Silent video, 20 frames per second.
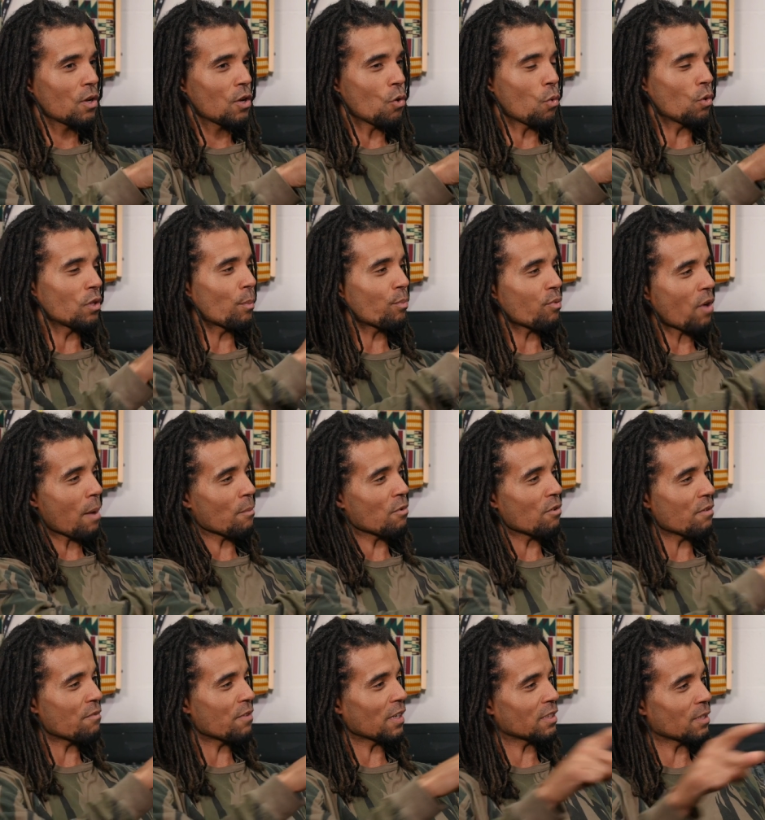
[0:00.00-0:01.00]
who are the
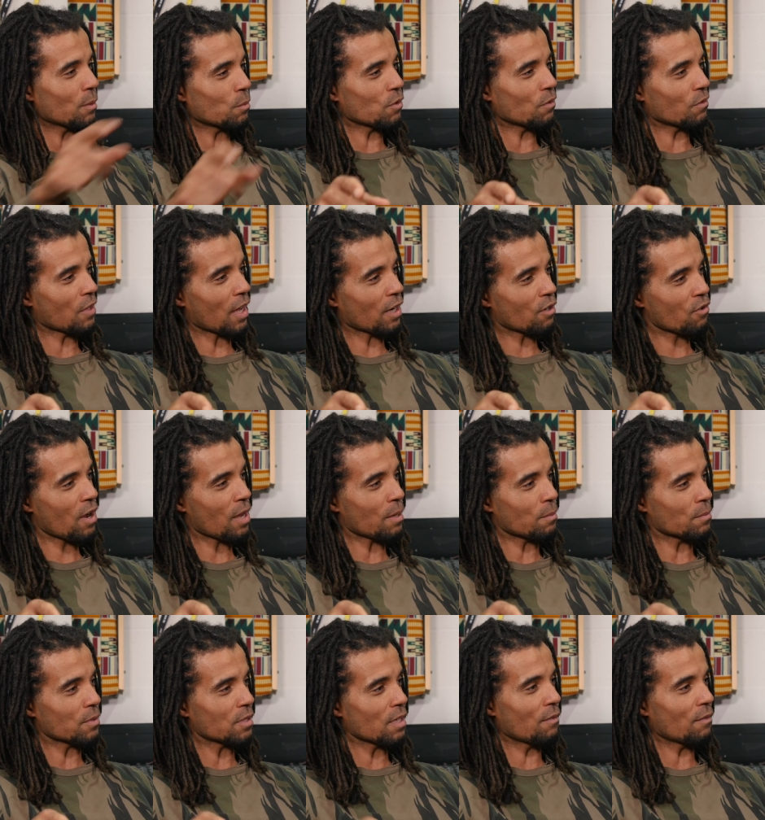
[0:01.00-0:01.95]
primary victims of their crimes.